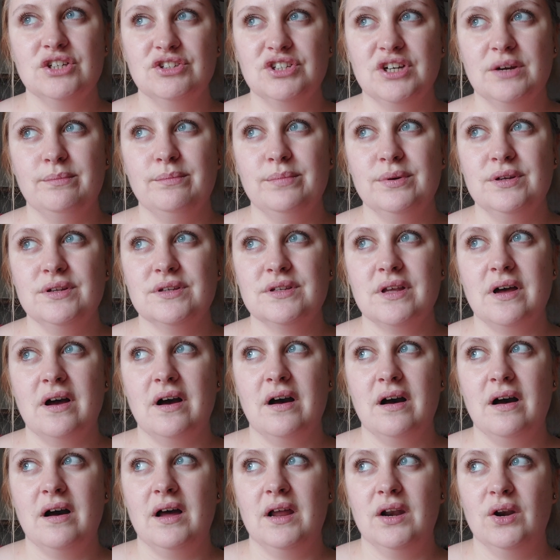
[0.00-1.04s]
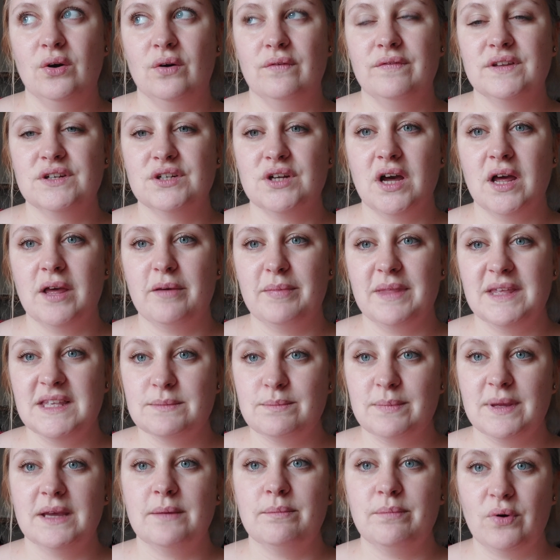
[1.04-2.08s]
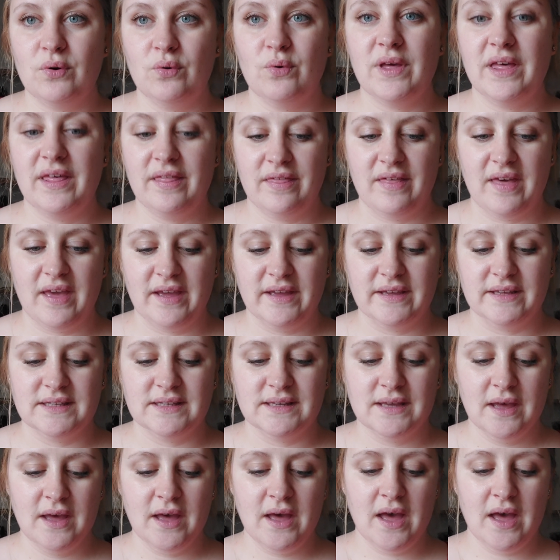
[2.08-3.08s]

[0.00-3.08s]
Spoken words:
Jumpers are a lot of the time these big bulky things.